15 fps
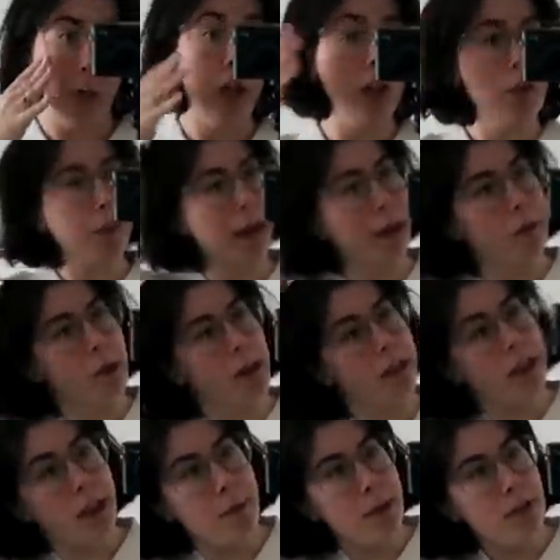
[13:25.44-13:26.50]
would look better
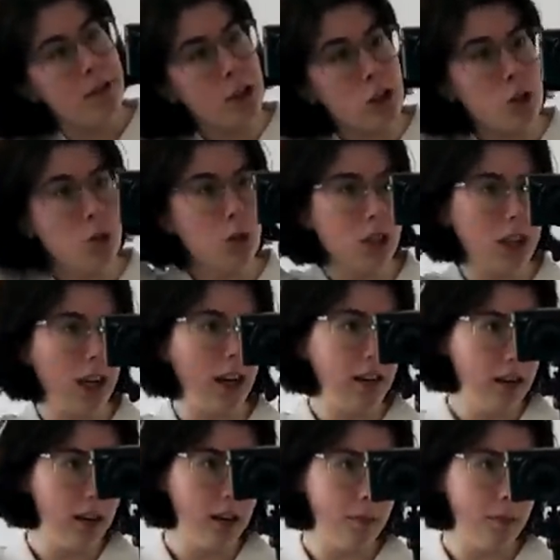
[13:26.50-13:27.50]
with a bit of a shorter